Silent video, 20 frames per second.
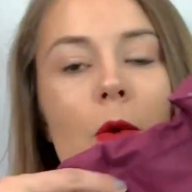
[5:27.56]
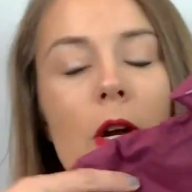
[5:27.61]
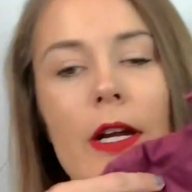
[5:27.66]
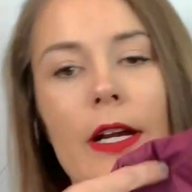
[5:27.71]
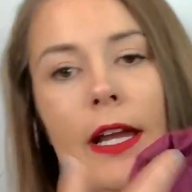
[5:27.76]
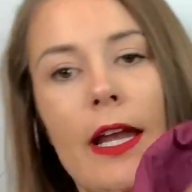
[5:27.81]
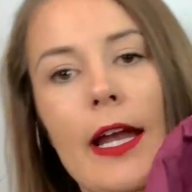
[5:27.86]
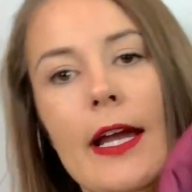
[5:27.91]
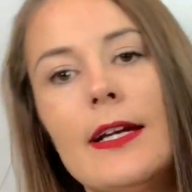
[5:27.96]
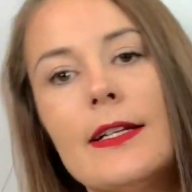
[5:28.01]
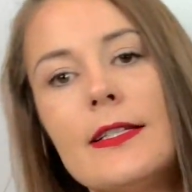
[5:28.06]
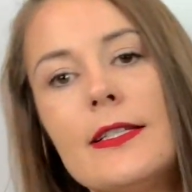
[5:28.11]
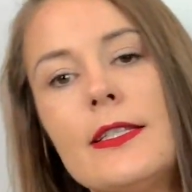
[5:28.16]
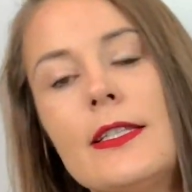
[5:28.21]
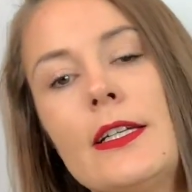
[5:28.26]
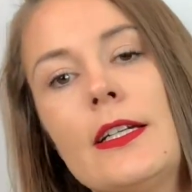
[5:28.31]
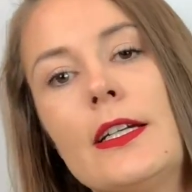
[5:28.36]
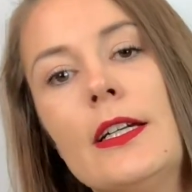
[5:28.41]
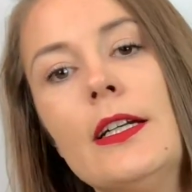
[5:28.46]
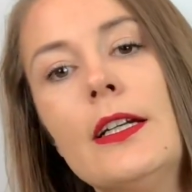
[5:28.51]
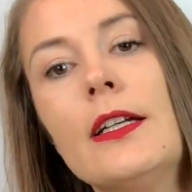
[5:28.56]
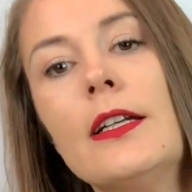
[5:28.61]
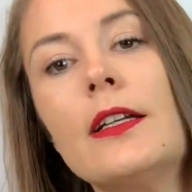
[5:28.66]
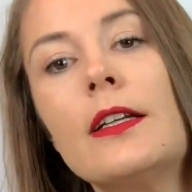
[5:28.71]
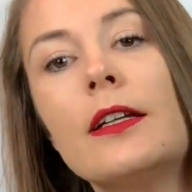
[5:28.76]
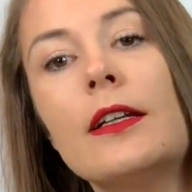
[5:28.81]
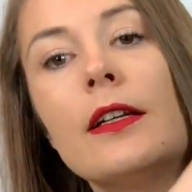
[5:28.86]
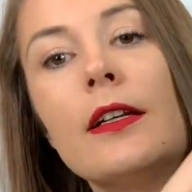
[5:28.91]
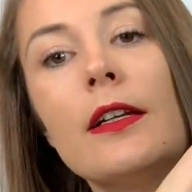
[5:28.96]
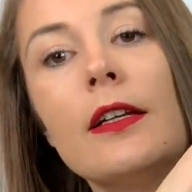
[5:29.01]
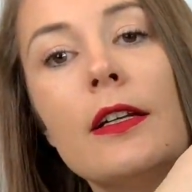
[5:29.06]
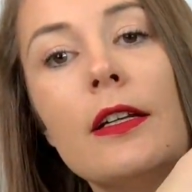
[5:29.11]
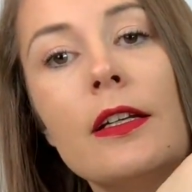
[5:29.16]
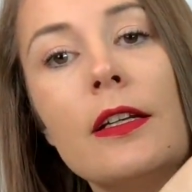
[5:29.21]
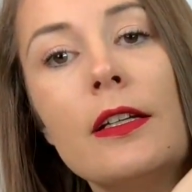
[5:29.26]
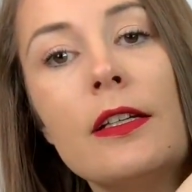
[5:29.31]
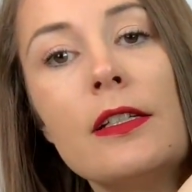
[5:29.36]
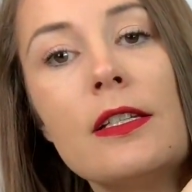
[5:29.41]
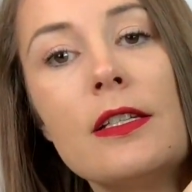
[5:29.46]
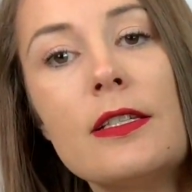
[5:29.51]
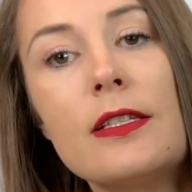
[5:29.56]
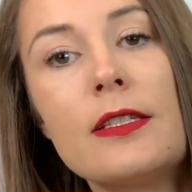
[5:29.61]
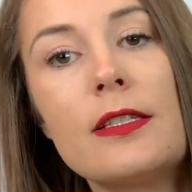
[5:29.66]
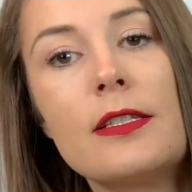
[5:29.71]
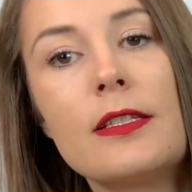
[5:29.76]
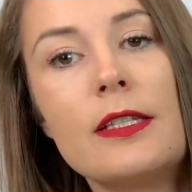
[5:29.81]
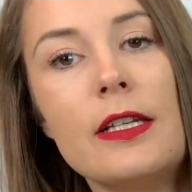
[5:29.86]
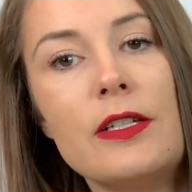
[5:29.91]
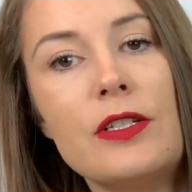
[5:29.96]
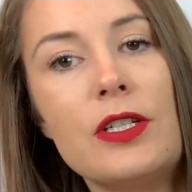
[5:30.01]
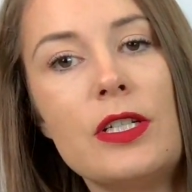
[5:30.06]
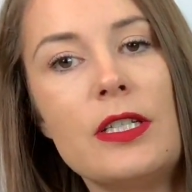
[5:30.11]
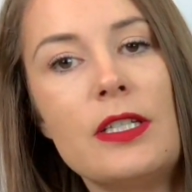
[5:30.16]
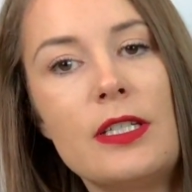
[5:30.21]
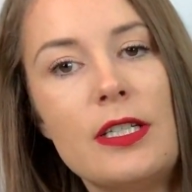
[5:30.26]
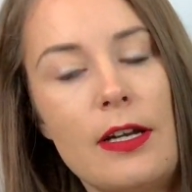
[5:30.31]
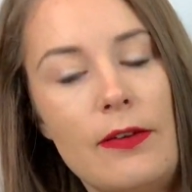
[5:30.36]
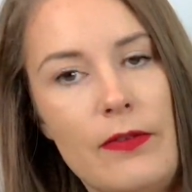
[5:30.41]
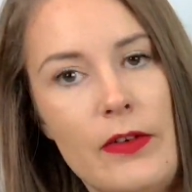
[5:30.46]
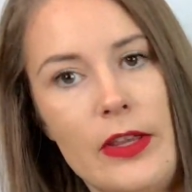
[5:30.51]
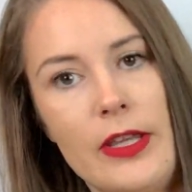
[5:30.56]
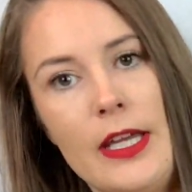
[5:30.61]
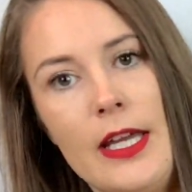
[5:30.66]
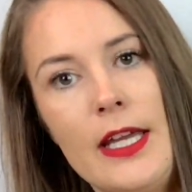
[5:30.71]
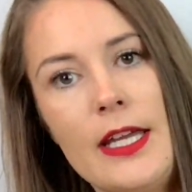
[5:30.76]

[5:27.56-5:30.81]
one. It has the cinchy stuff on the